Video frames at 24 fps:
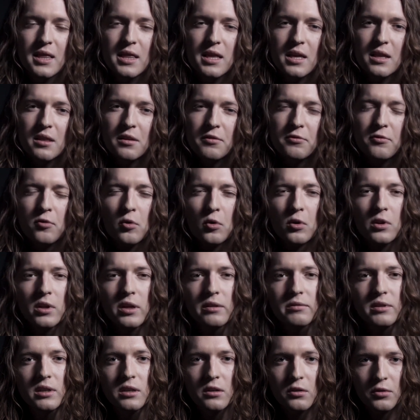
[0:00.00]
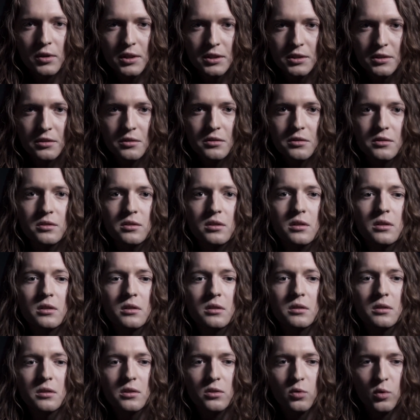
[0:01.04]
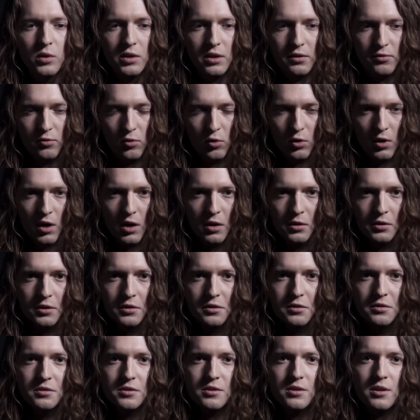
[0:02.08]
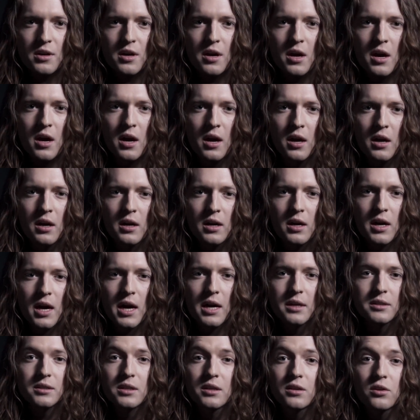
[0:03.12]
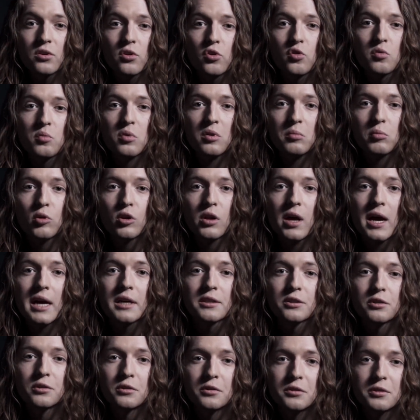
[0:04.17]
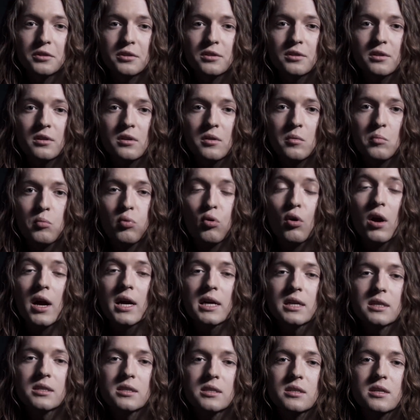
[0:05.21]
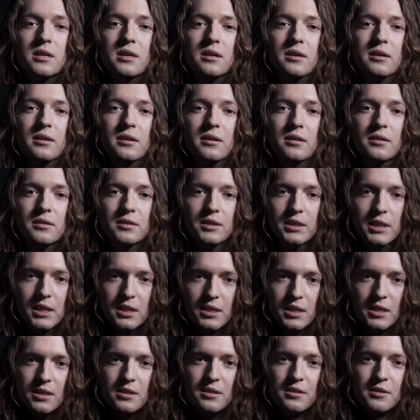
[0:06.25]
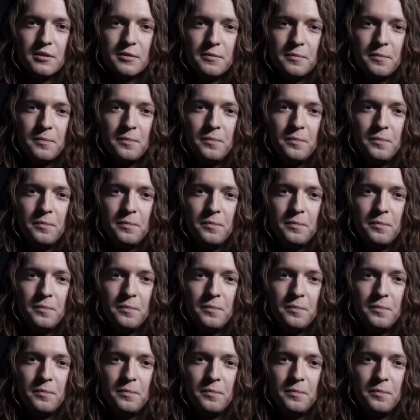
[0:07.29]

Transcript: Then the four living creatures 24 elders and innumerable angels praised Jesus.